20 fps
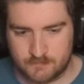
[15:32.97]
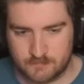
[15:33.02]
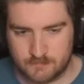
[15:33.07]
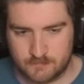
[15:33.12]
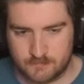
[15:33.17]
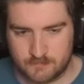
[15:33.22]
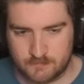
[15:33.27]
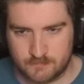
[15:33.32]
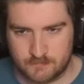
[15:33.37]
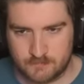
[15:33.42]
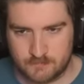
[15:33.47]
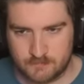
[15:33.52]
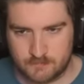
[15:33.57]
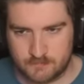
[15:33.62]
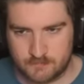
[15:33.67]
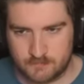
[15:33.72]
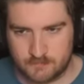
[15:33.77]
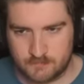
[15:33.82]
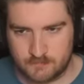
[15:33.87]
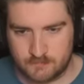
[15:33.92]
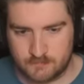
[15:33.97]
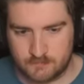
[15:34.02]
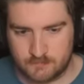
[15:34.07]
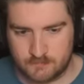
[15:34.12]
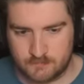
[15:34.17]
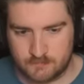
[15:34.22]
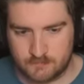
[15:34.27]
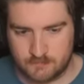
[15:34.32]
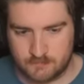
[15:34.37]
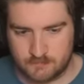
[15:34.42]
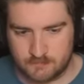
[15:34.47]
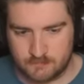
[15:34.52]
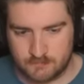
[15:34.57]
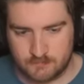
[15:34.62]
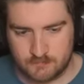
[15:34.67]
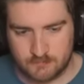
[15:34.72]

[no speech]